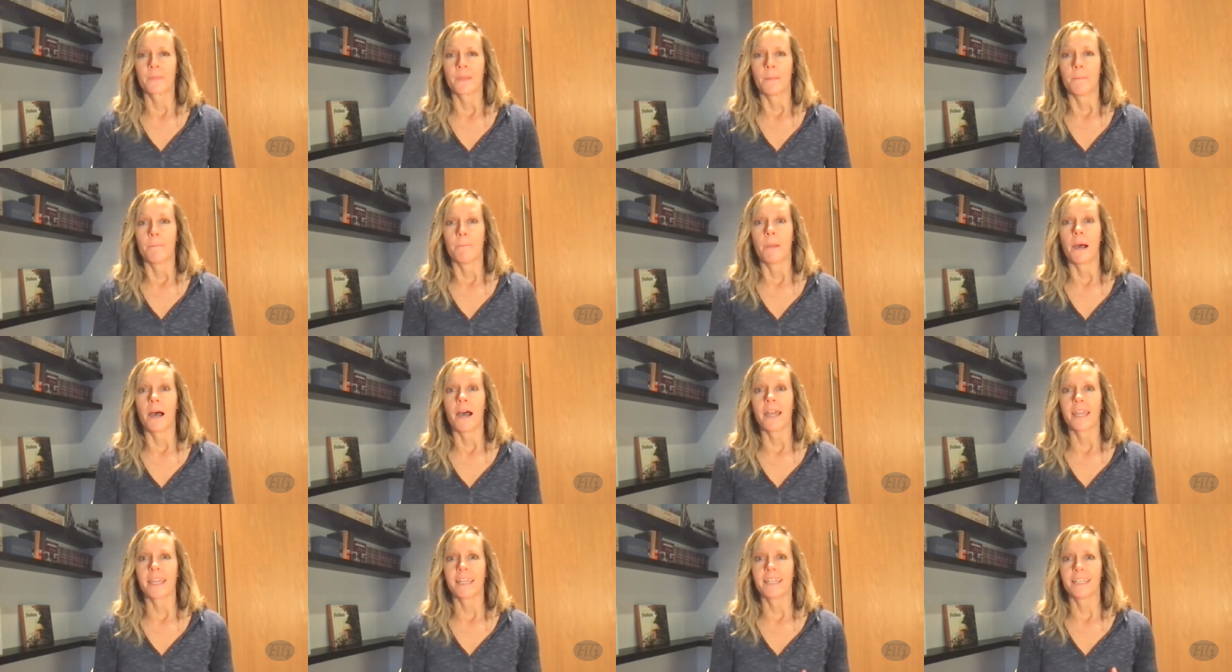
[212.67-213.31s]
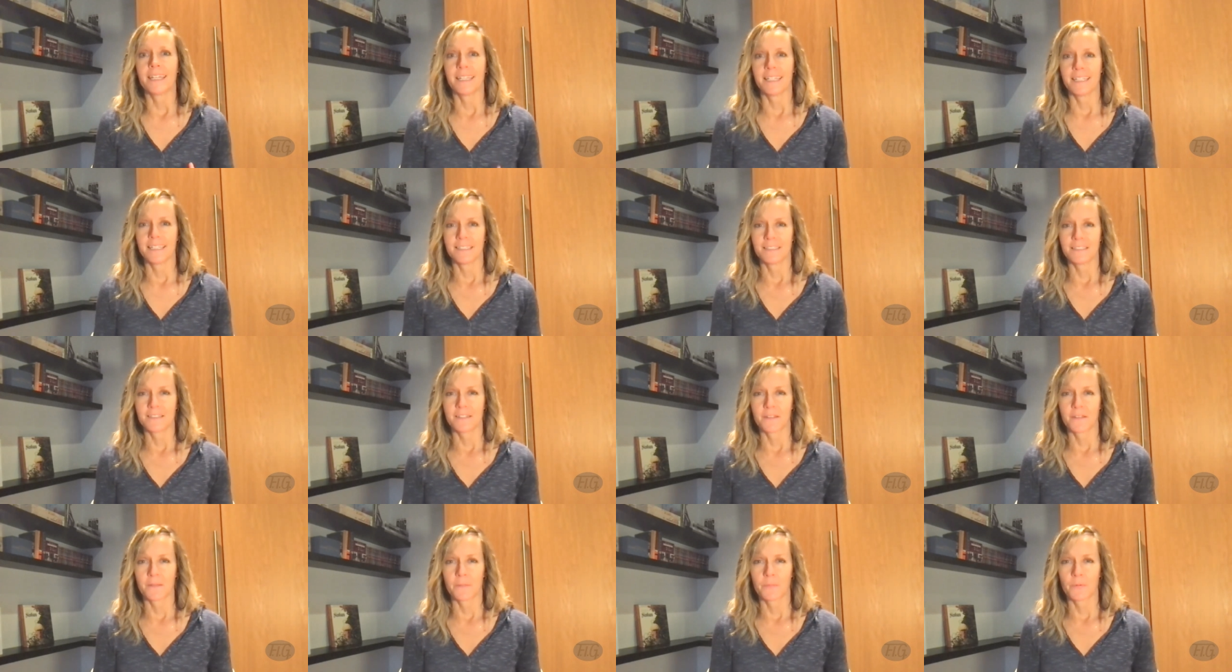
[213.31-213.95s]
mine
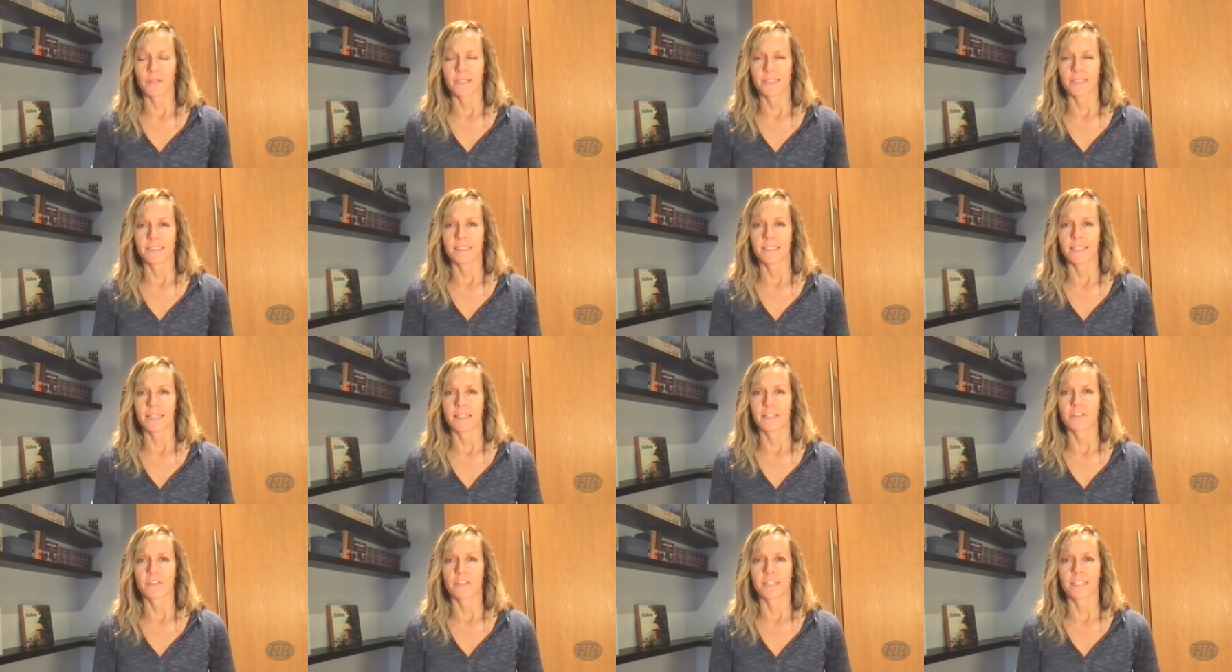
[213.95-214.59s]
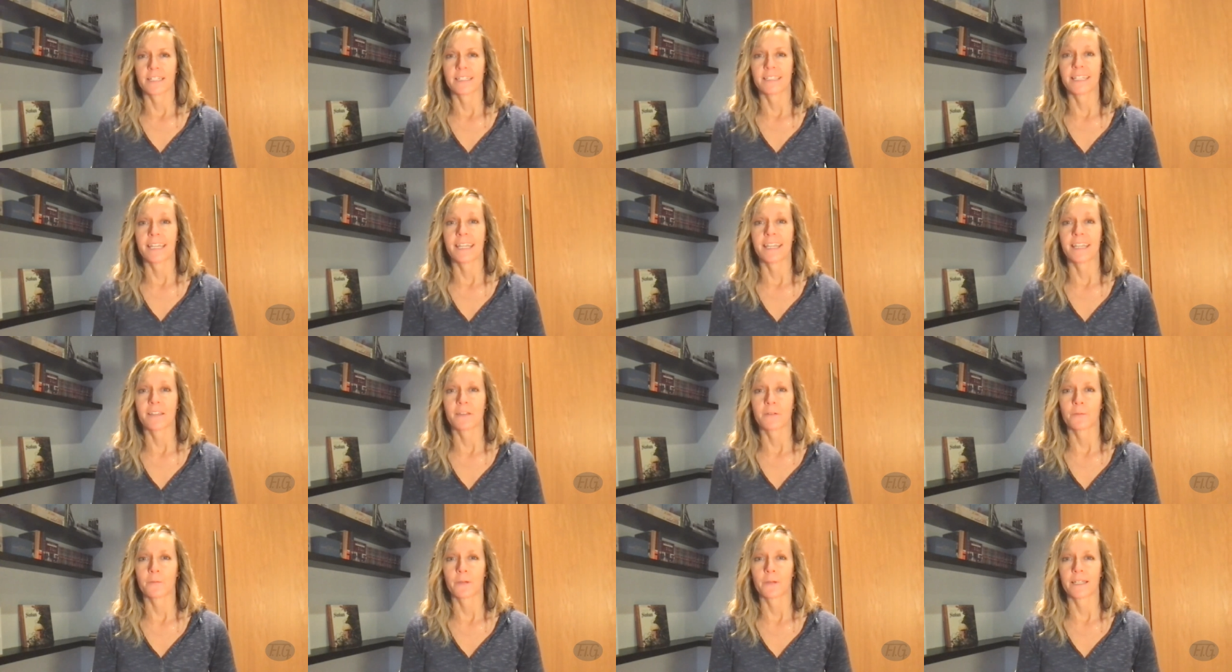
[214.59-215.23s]
into the presentation and
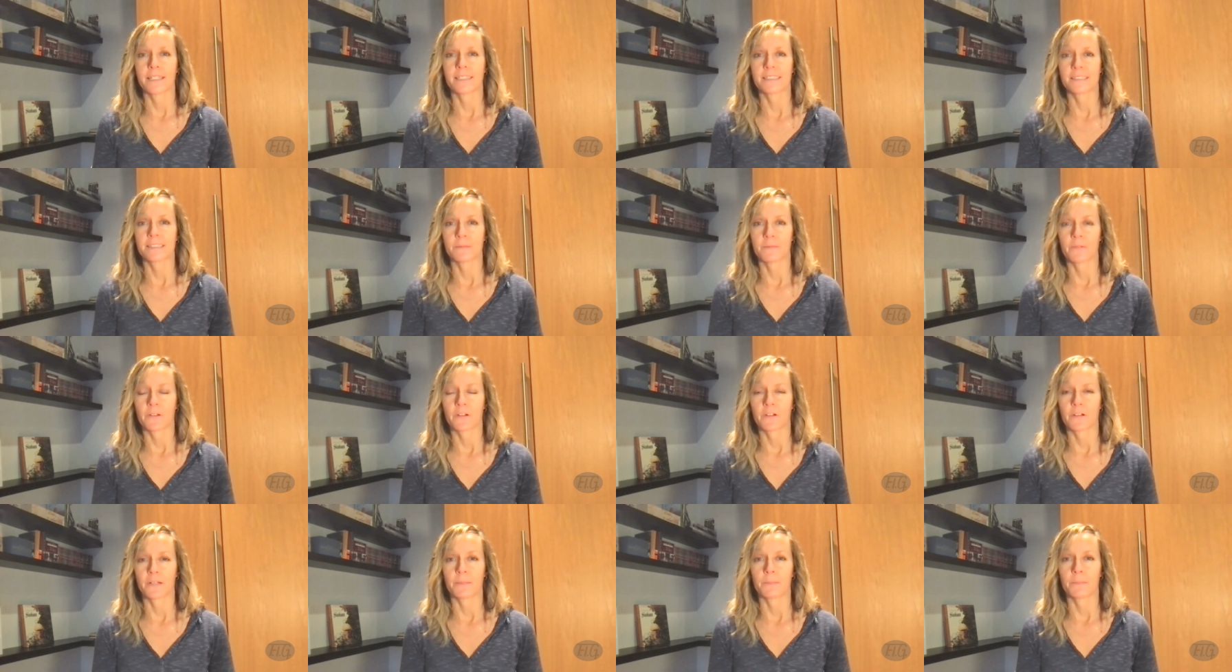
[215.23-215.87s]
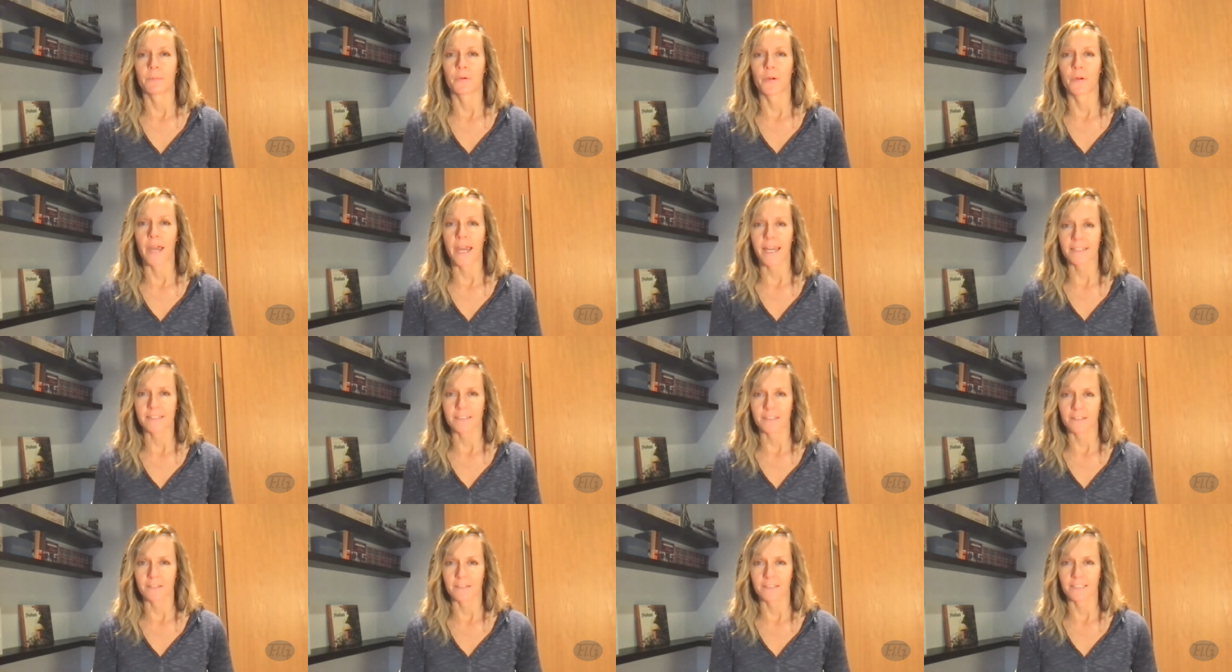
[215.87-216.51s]
take away some very
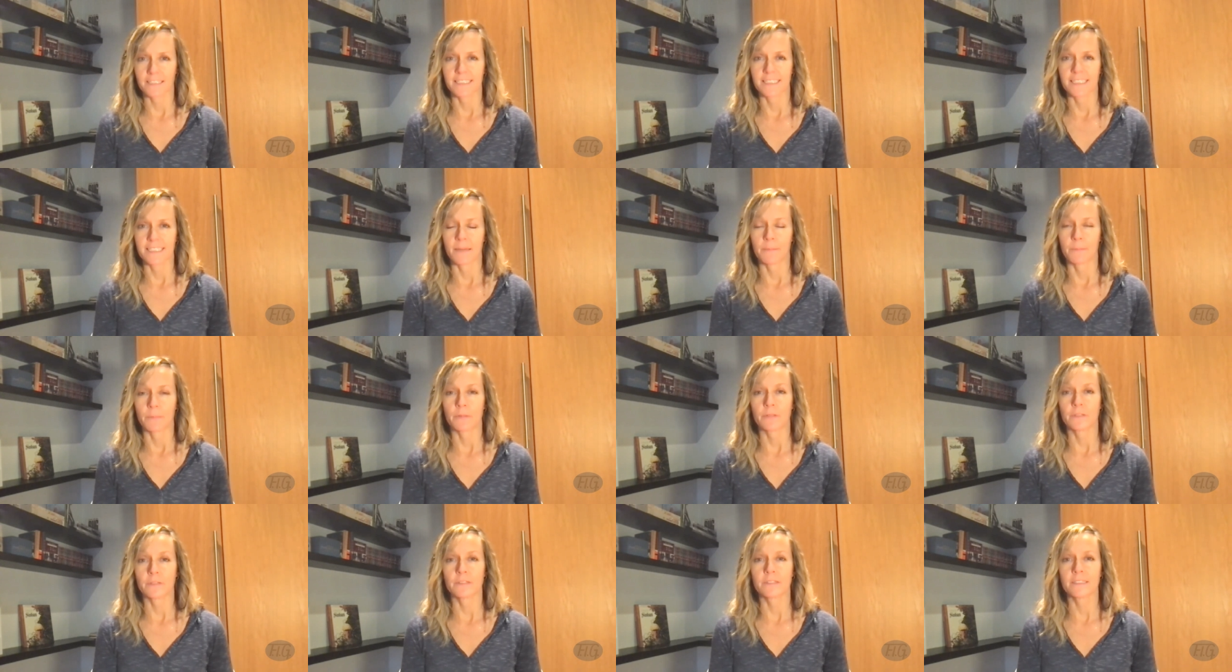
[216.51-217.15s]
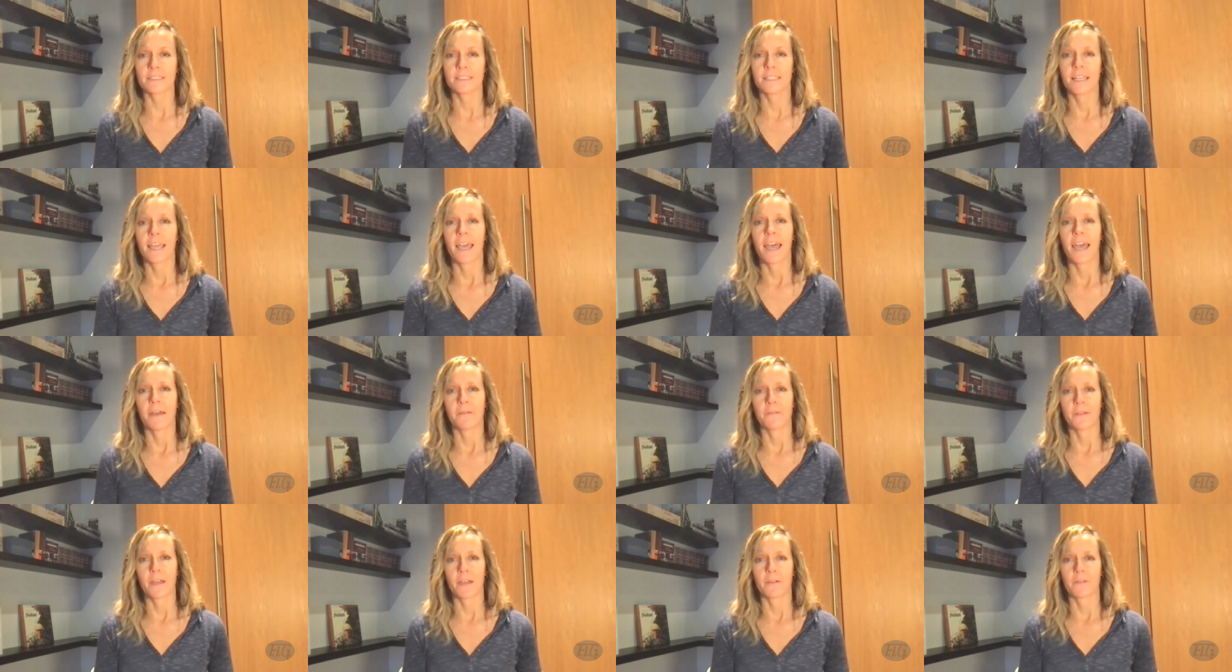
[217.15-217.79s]
practical examples
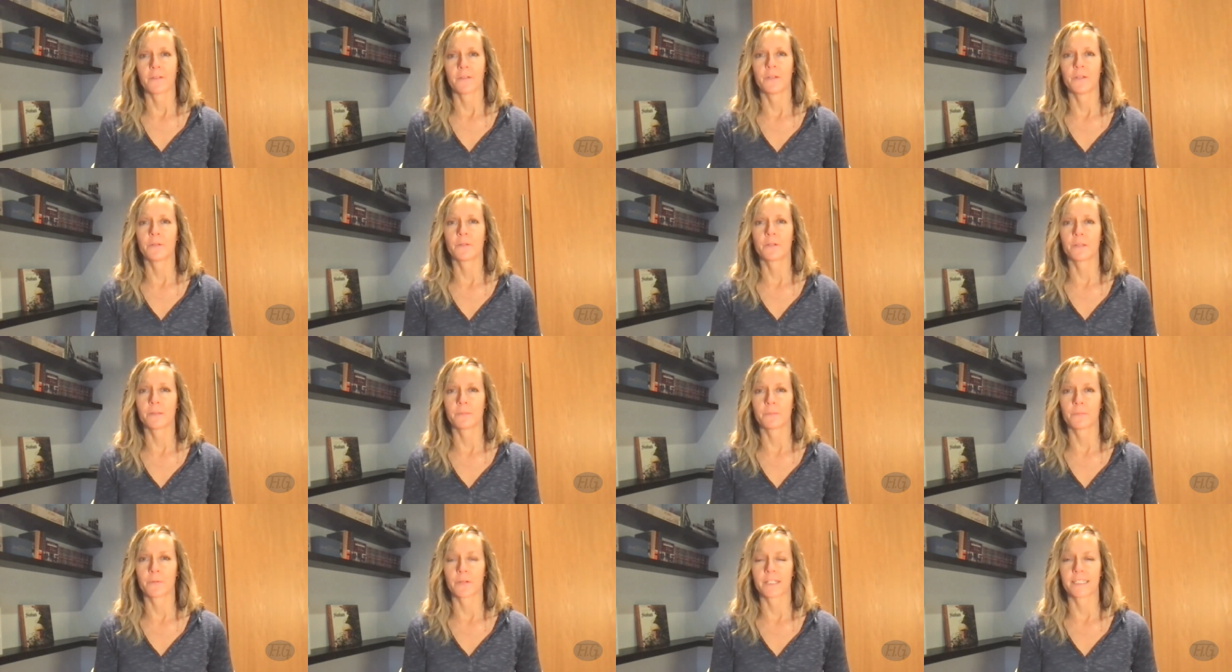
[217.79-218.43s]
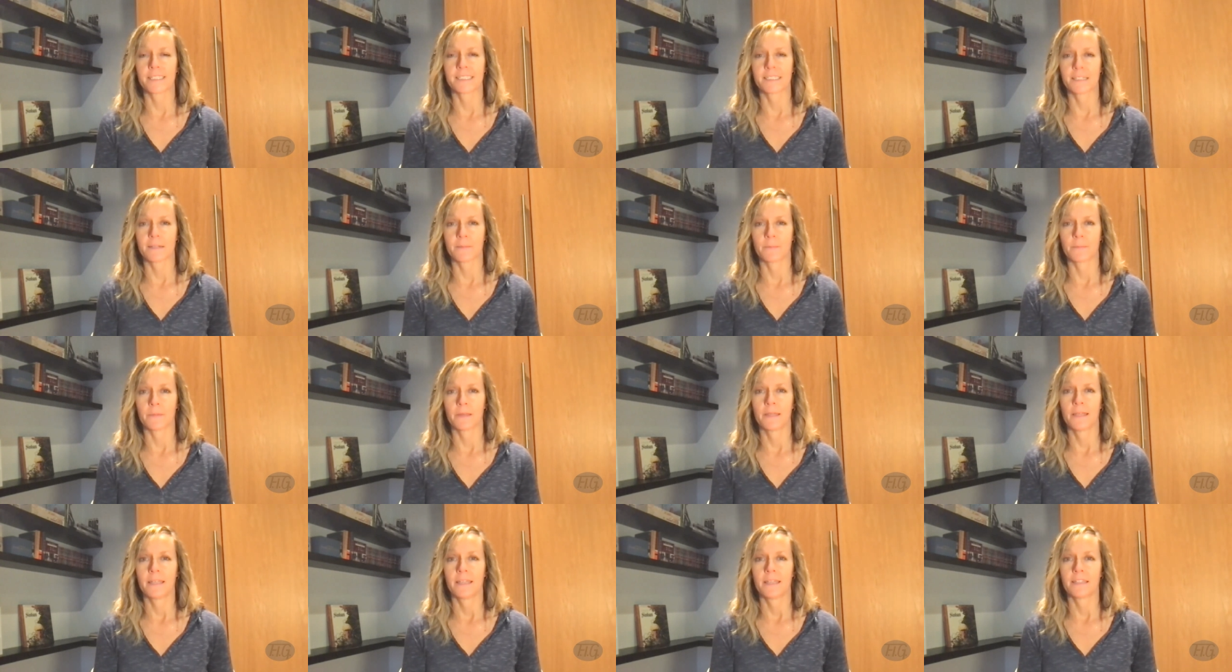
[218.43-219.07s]
of how you can bring
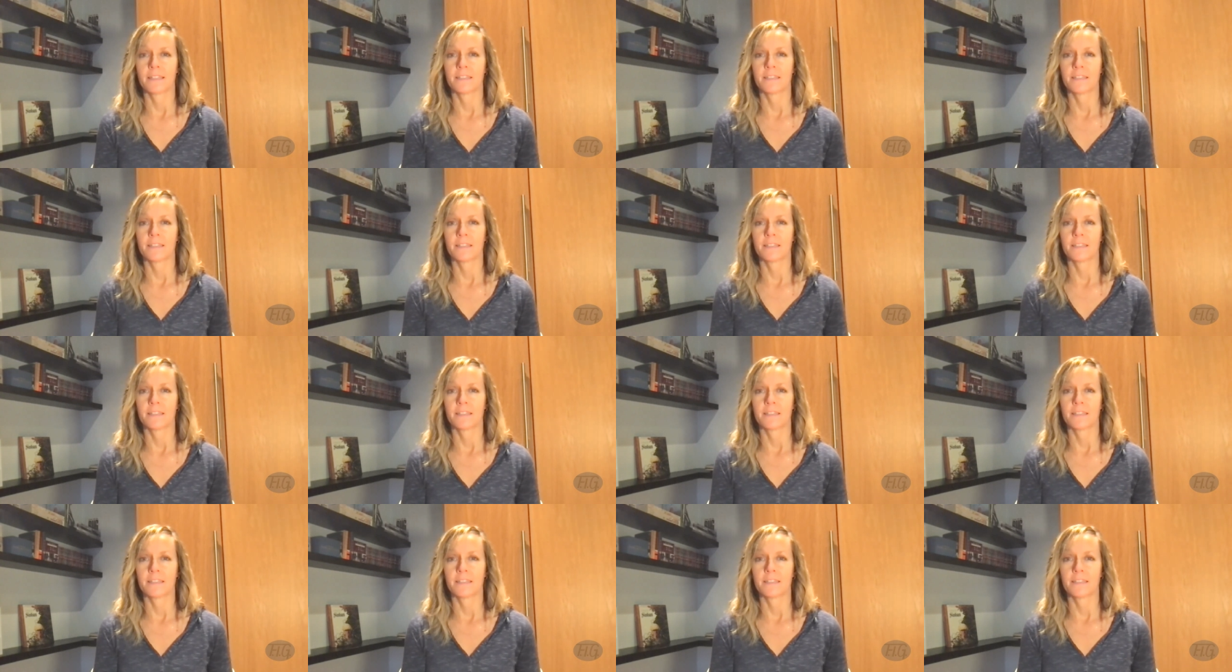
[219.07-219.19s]
some